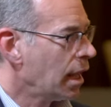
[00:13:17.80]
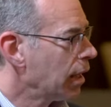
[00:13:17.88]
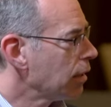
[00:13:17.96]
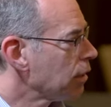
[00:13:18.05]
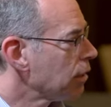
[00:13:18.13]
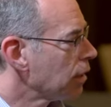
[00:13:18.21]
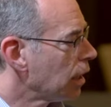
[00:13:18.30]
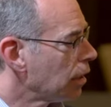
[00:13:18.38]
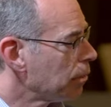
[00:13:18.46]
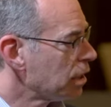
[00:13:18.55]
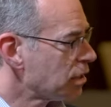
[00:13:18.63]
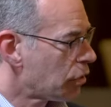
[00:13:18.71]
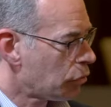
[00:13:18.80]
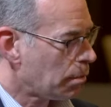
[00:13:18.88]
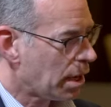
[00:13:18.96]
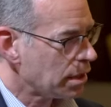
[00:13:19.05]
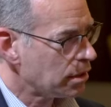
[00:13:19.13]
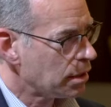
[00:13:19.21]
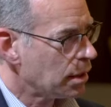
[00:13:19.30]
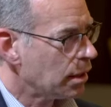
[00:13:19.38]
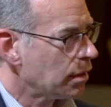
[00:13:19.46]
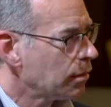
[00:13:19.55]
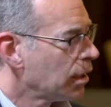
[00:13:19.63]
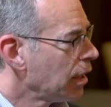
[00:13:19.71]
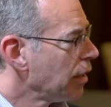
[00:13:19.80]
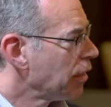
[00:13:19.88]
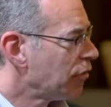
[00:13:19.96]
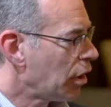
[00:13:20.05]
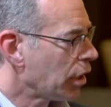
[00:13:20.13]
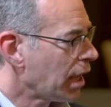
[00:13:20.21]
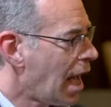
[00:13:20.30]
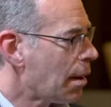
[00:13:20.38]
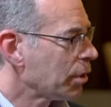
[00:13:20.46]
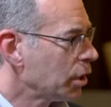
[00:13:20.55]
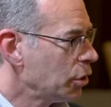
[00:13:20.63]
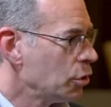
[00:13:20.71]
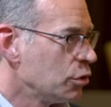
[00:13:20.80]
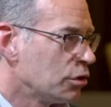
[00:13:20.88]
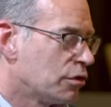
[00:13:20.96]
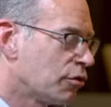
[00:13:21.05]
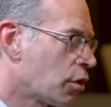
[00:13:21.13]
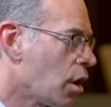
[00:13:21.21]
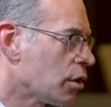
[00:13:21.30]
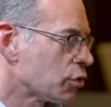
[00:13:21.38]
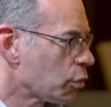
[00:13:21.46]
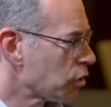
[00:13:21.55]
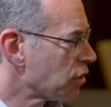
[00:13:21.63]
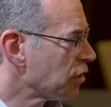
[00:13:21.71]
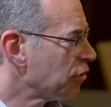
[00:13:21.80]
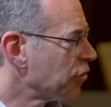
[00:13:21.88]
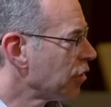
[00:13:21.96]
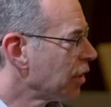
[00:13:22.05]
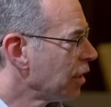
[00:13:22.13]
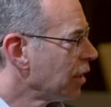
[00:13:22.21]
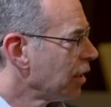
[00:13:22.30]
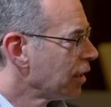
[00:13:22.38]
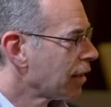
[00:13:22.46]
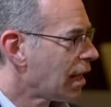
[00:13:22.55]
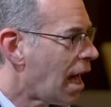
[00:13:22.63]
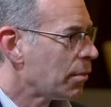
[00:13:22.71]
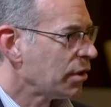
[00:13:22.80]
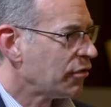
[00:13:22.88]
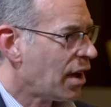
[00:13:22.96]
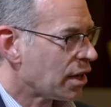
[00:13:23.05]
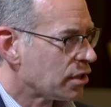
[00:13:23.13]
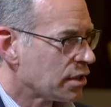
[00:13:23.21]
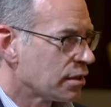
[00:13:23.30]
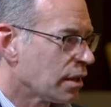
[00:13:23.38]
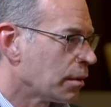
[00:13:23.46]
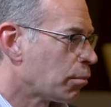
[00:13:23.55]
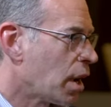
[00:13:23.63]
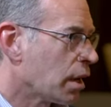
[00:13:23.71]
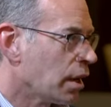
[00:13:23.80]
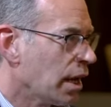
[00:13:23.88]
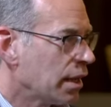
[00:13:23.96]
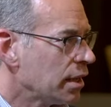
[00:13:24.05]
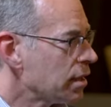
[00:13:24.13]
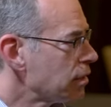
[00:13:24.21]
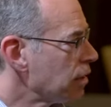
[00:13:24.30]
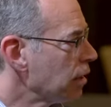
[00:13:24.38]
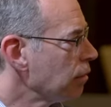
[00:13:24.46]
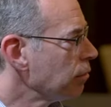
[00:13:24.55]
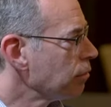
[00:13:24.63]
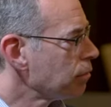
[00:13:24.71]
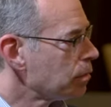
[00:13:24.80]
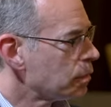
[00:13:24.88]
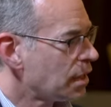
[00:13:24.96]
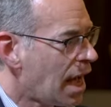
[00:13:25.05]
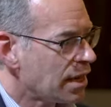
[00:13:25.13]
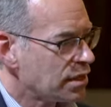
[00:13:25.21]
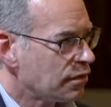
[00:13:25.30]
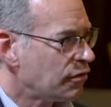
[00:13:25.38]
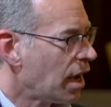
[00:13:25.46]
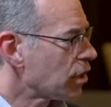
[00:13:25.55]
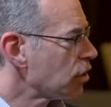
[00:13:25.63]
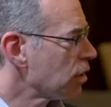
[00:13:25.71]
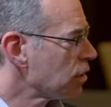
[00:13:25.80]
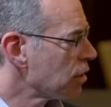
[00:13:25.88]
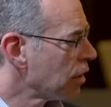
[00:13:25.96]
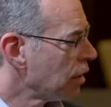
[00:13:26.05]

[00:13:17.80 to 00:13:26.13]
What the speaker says: and azithromycin, and they're very commonly used for all sorts of common infections like bronchitis and sinus infections.